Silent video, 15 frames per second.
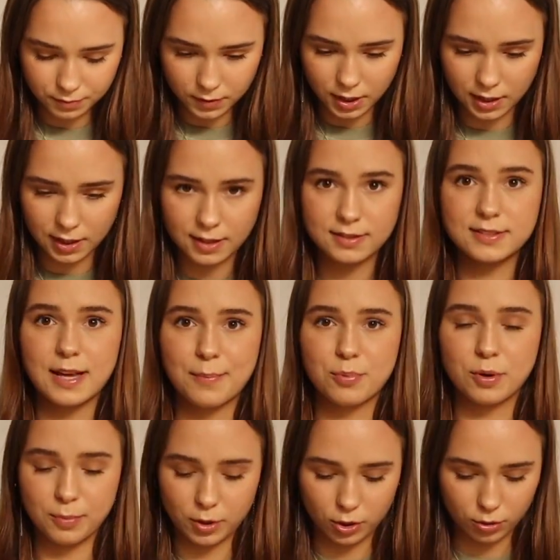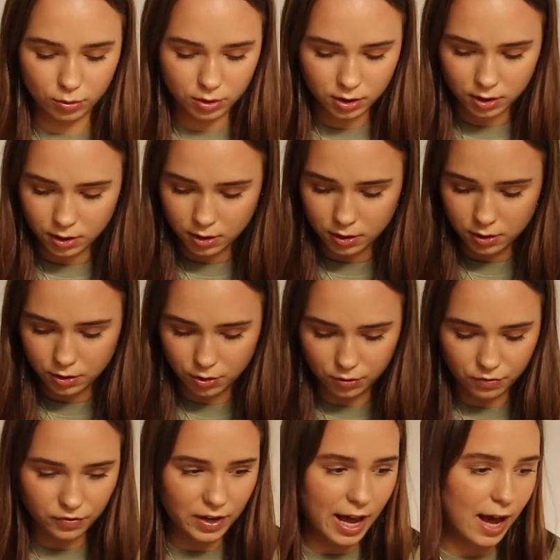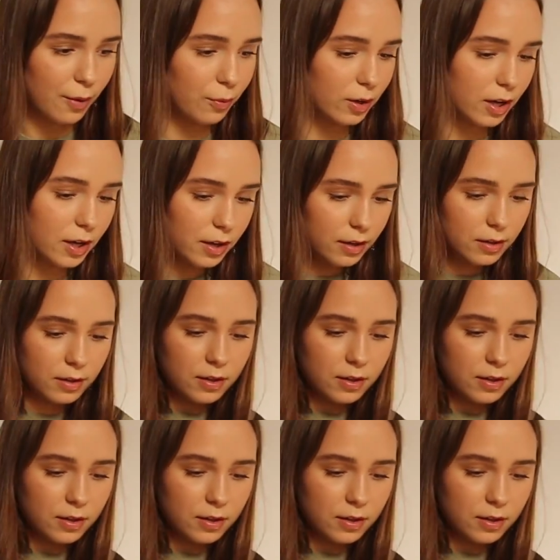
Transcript: in like a separate bowl, your flour.